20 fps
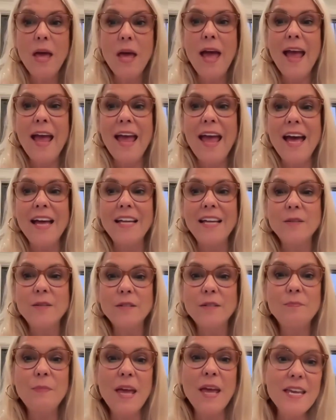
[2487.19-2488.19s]
and
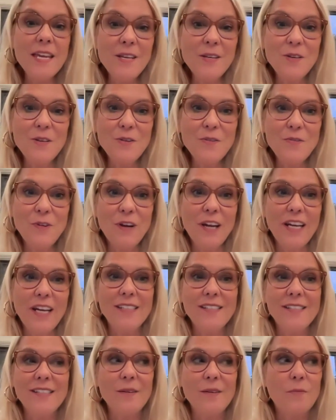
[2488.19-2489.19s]
making new
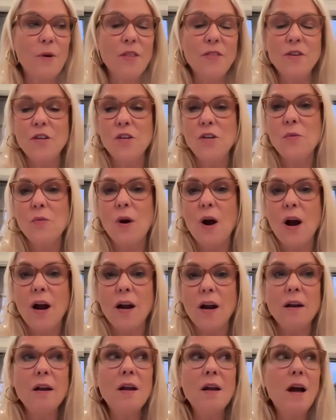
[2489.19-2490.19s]
friends, whether you
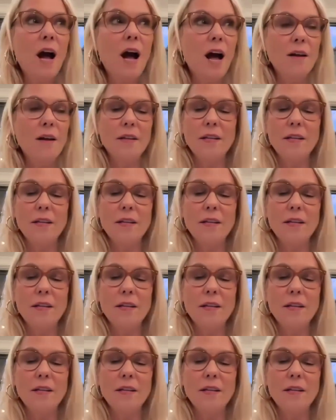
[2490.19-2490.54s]
are uh,